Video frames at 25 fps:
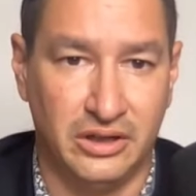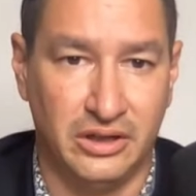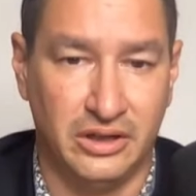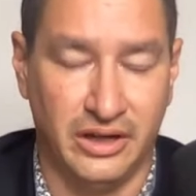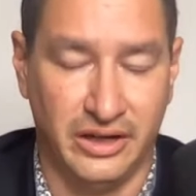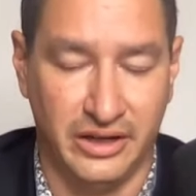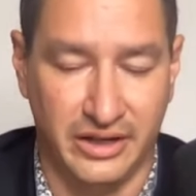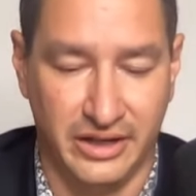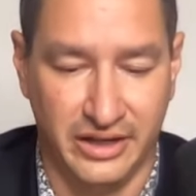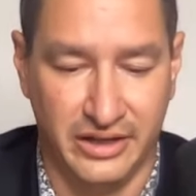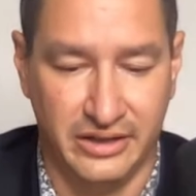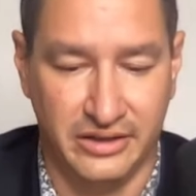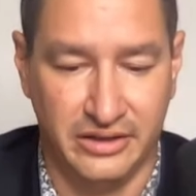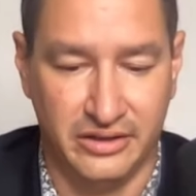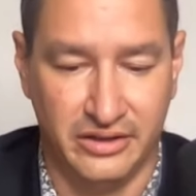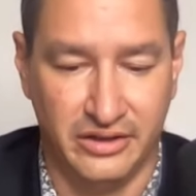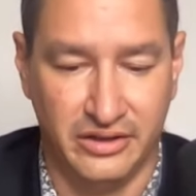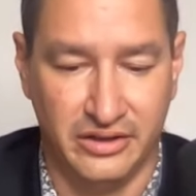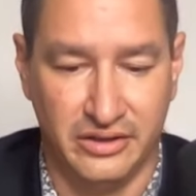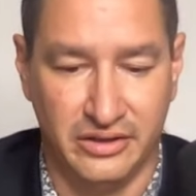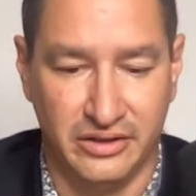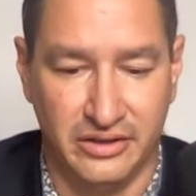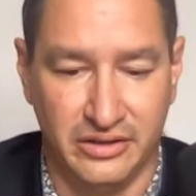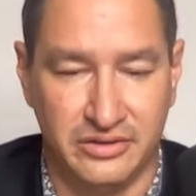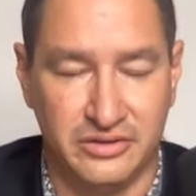Again,
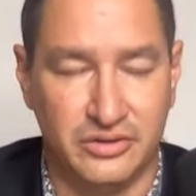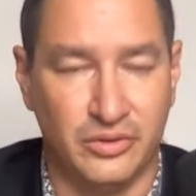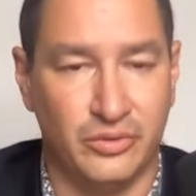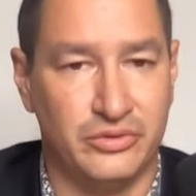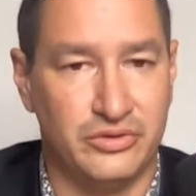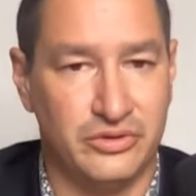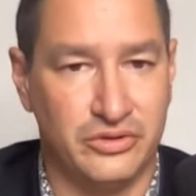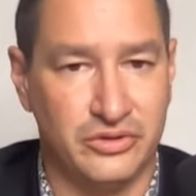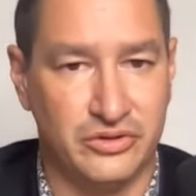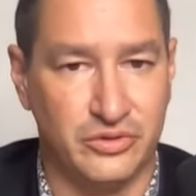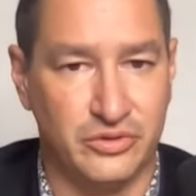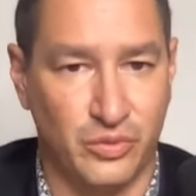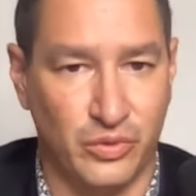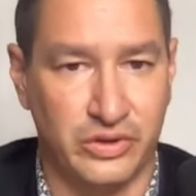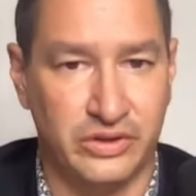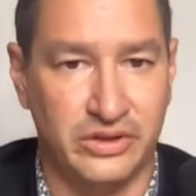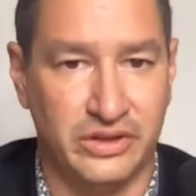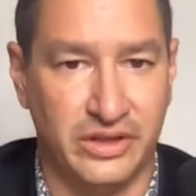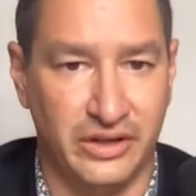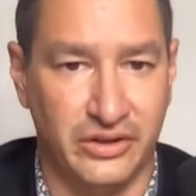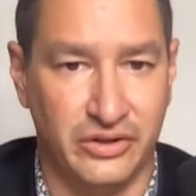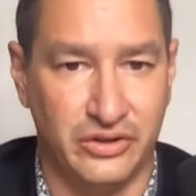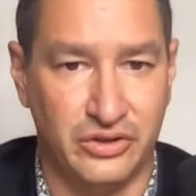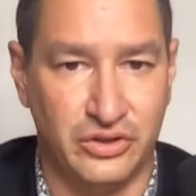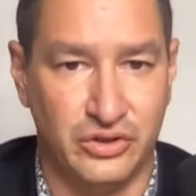the, the soldiers weren't
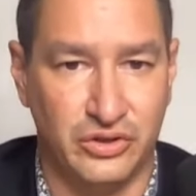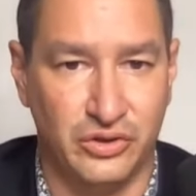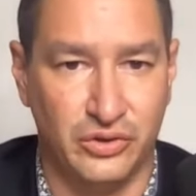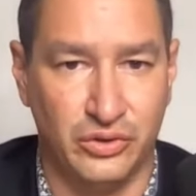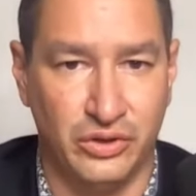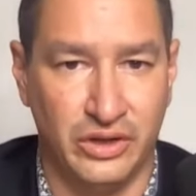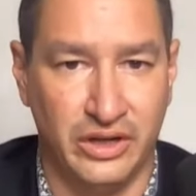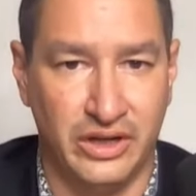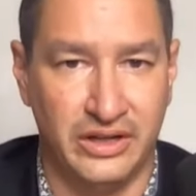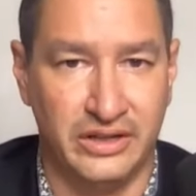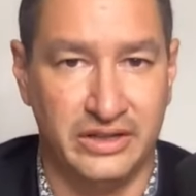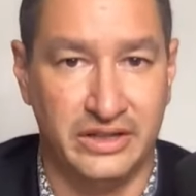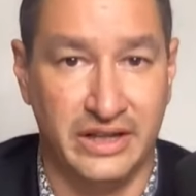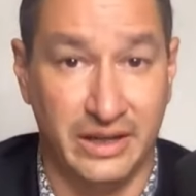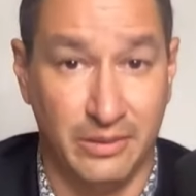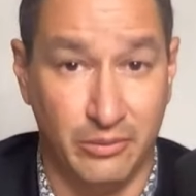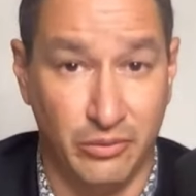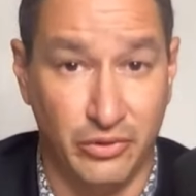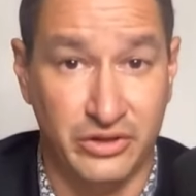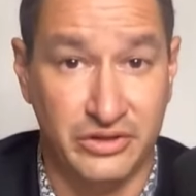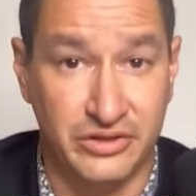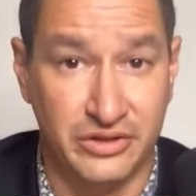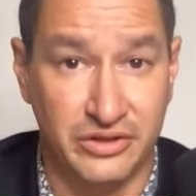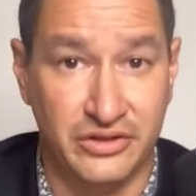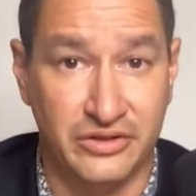there to take
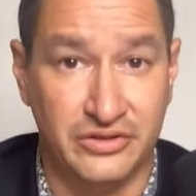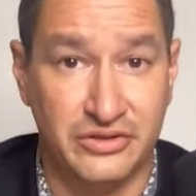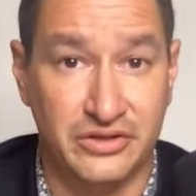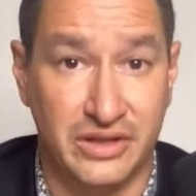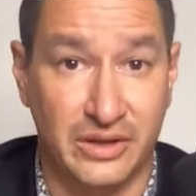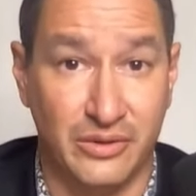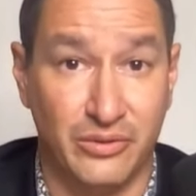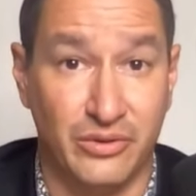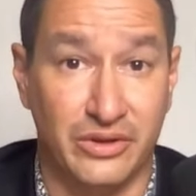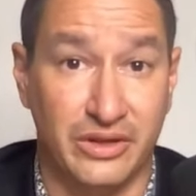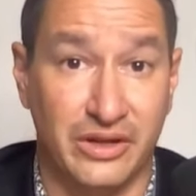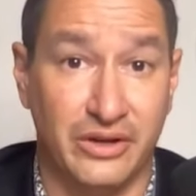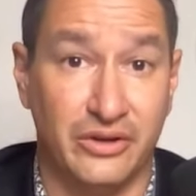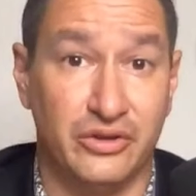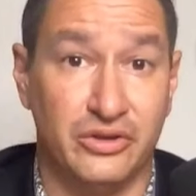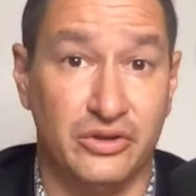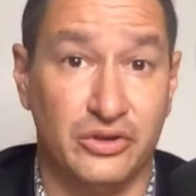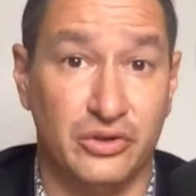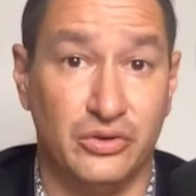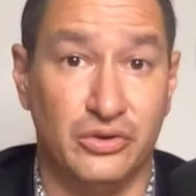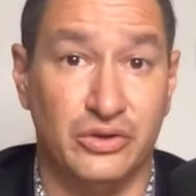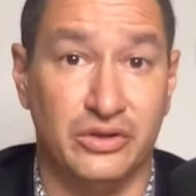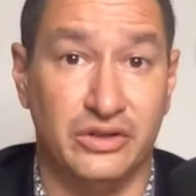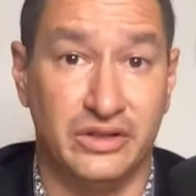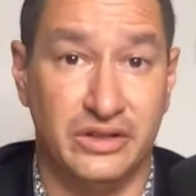prisoners, they were there
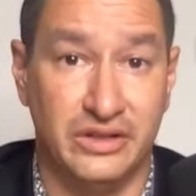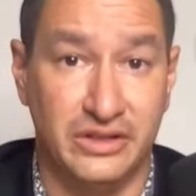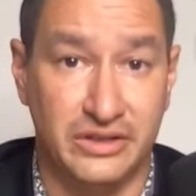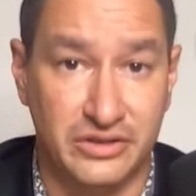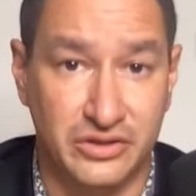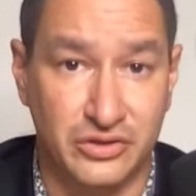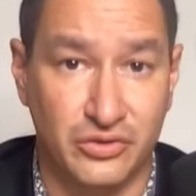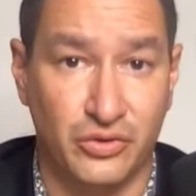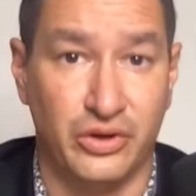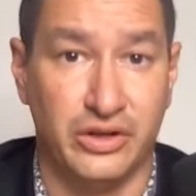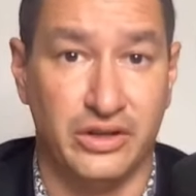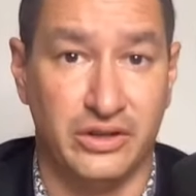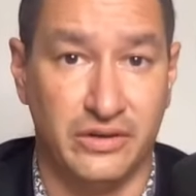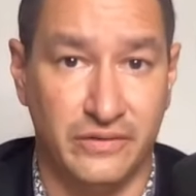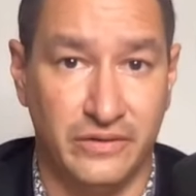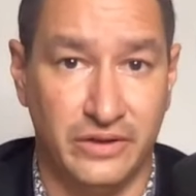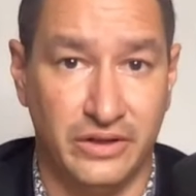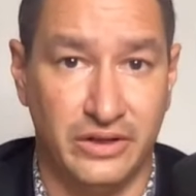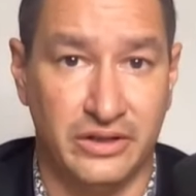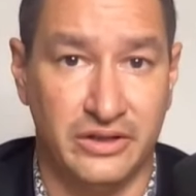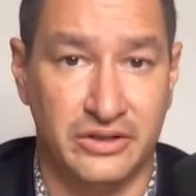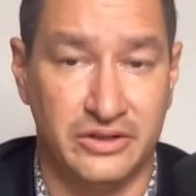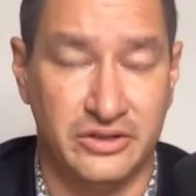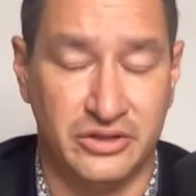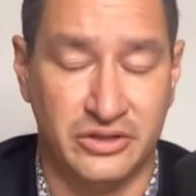to destroy the
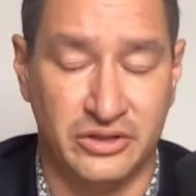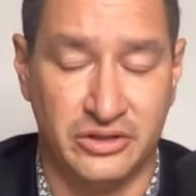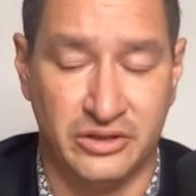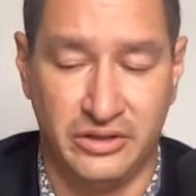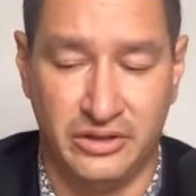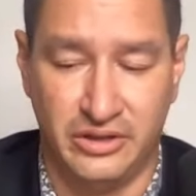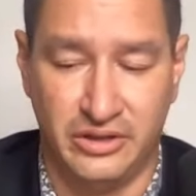village.